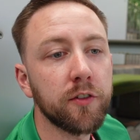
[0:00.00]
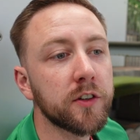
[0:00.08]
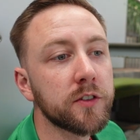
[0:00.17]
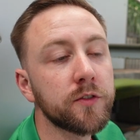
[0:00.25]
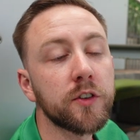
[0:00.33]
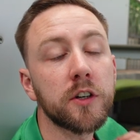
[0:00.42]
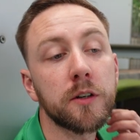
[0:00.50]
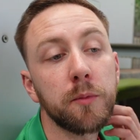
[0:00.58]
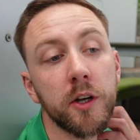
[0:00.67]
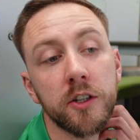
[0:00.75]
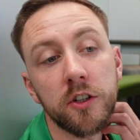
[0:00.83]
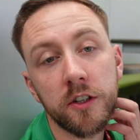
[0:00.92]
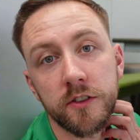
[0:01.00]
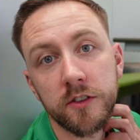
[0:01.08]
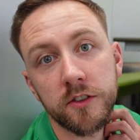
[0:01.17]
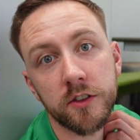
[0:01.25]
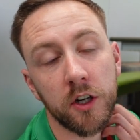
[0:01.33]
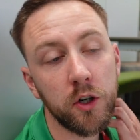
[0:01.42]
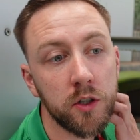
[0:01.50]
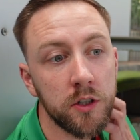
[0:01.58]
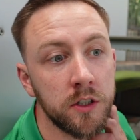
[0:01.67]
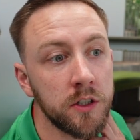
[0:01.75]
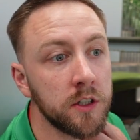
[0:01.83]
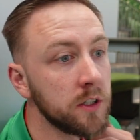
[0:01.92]
for Mike Johnston's goal.
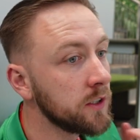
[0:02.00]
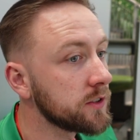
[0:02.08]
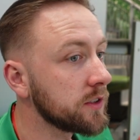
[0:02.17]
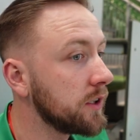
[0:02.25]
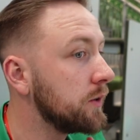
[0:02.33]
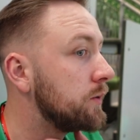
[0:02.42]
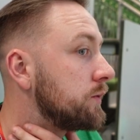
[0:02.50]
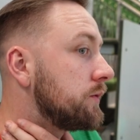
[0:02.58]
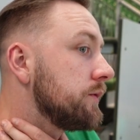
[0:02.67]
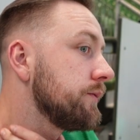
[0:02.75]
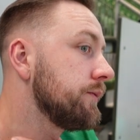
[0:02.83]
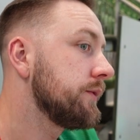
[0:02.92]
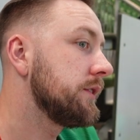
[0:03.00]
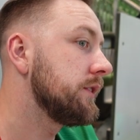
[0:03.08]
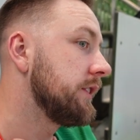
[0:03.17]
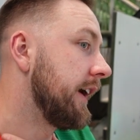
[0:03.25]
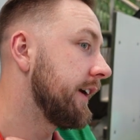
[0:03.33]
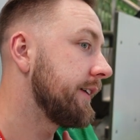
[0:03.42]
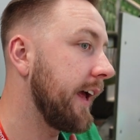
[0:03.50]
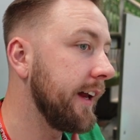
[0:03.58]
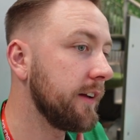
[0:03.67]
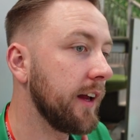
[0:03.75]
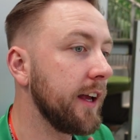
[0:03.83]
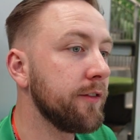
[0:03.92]
So,
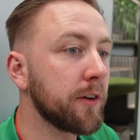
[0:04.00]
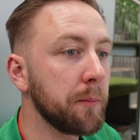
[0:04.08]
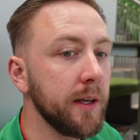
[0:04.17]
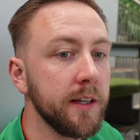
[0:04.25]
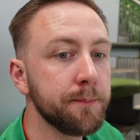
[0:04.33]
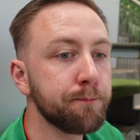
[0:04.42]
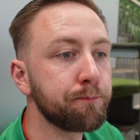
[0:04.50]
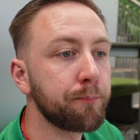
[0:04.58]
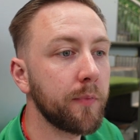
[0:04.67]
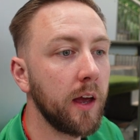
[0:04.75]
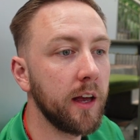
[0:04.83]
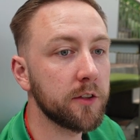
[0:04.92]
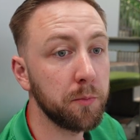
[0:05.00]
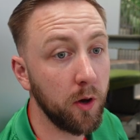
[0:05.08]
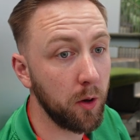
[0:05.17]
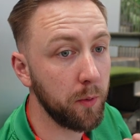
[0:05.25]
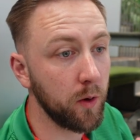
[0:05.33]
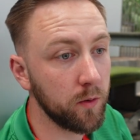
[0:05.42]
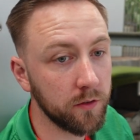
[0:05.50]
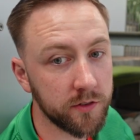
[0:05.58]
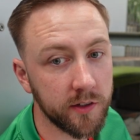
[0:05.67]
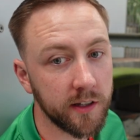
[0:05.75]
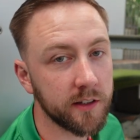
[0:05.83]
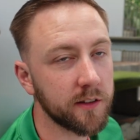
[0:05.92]
yeah, 8 for me. Smallbone
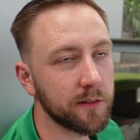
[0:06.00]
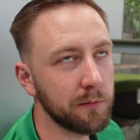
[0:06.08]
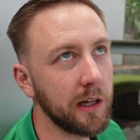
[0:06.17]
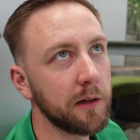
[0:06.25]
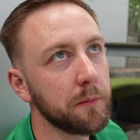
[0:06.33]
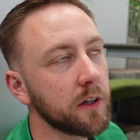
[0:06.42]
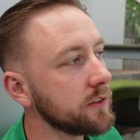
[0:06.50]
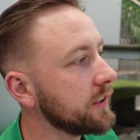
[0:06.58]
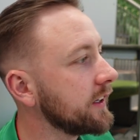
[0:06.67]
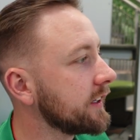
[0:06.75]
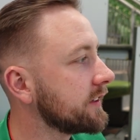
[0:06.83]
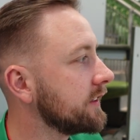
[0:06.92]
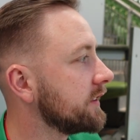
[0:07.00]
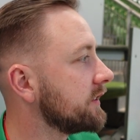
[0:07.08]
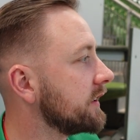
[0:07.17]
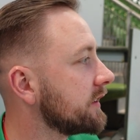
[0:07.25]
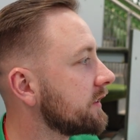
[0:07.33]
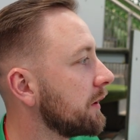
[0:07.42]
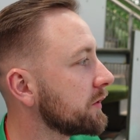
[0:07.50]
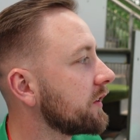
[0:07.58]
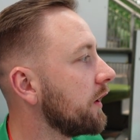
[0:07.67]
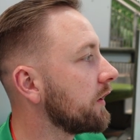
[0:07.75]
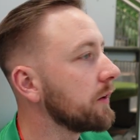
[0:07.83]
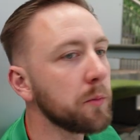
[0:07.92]
obviously gets, well, I'm not going to say he gets an assist, I was
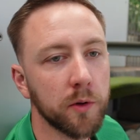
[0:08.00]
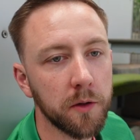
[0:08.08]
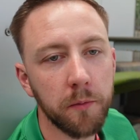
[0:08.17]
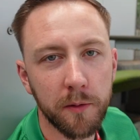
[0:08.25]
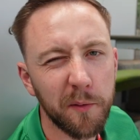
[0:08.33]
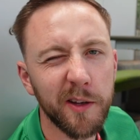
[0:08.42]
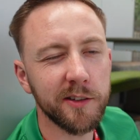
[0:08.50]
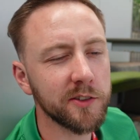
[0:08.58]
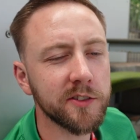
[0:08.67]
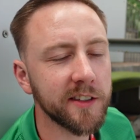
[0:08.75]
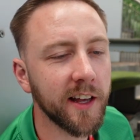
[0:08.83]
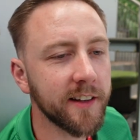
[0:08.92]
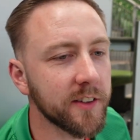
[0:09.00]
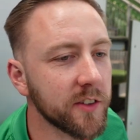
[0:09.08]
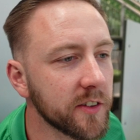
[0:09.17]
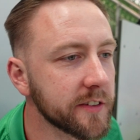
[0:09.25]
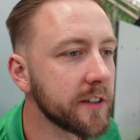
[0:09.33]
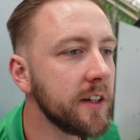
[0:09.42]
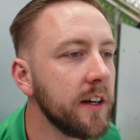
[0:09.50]
going to, but he doesn't get an assist.